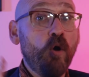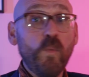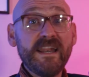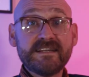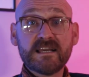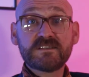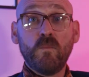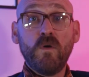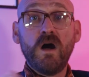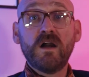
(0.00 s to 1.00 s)
Or when it
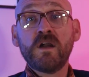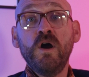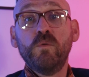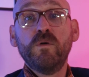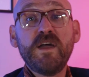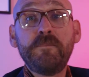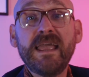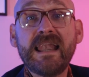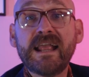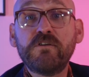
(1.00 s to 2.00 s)
doesn't work, will there
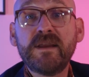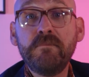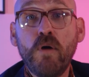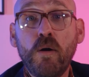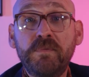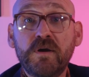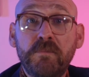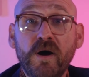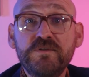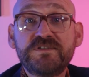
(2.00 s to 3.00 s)
be an angry mob
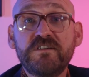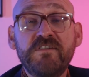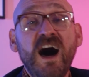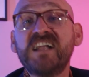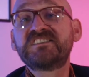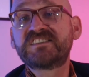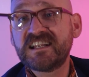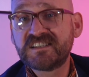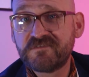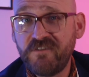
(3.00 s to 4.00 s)
composed of
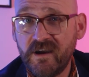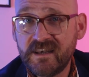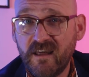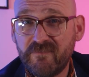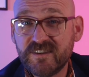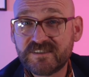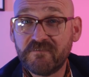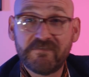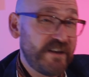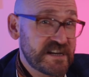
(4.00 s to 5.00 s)
unsatisfied lovers
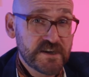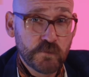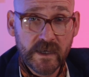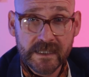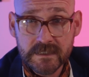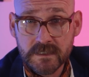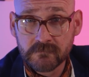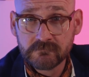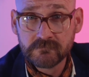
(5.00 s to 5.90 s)
and flaccid willies?